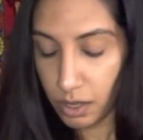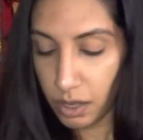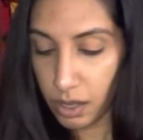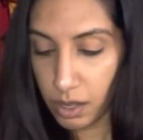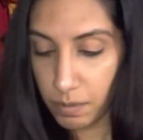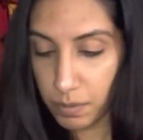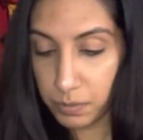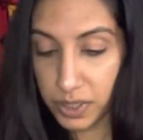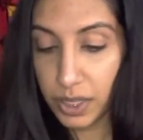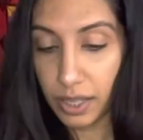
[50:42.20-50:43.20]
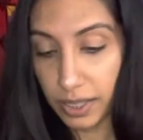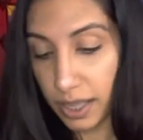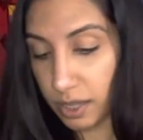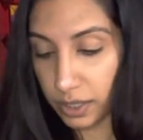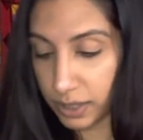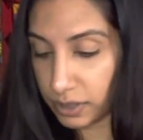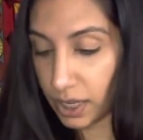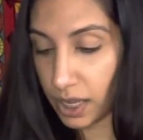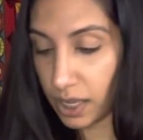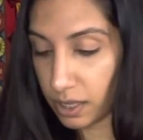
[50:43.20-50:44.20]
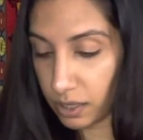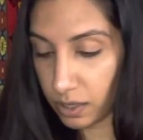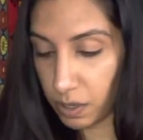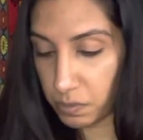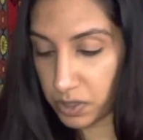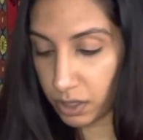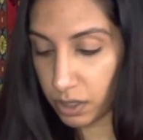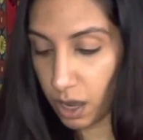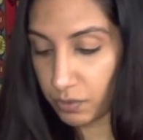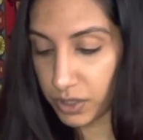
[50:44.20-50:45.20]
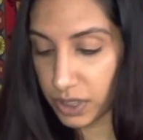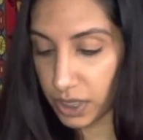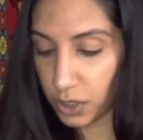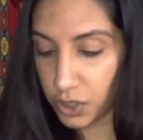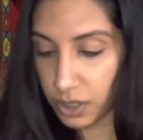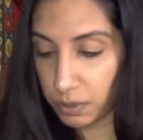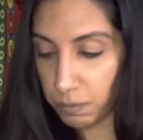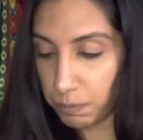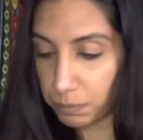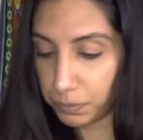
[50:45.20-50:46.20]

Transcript: Um, I'm seeing again like a date. I'm seeing a conversation.